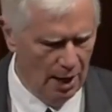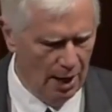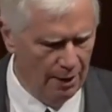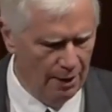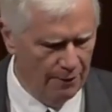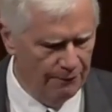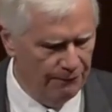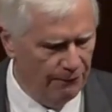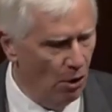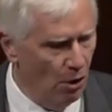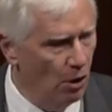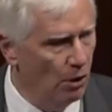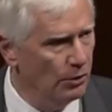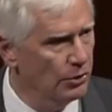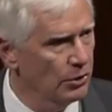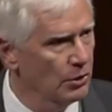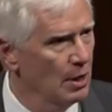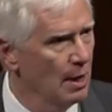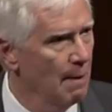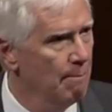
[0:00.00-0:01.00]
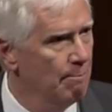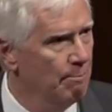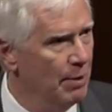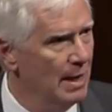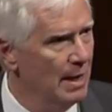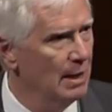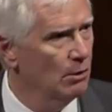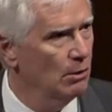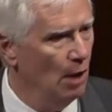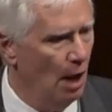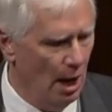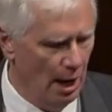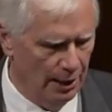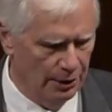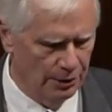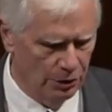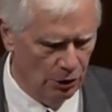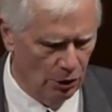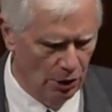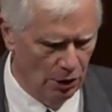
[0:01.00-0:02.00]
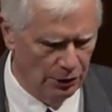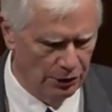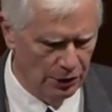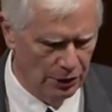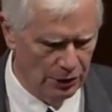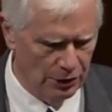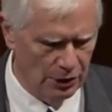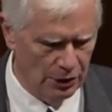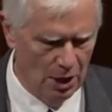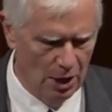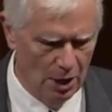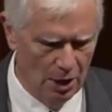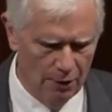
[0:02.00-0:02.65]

and false big lie charges